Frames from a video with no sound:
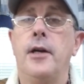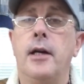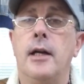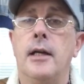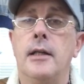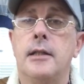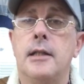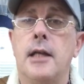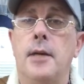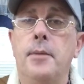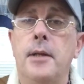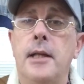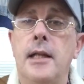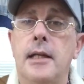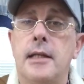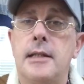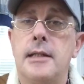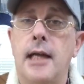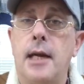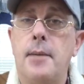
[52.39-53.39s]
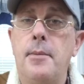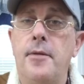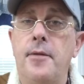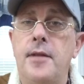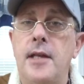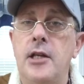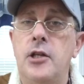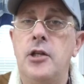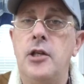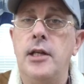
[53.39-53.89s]
some of
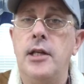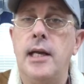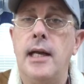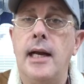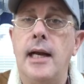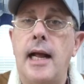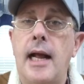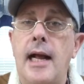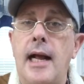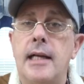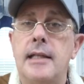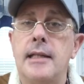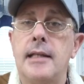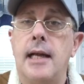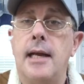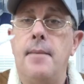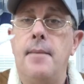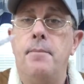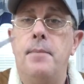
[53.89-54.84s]
these you get has a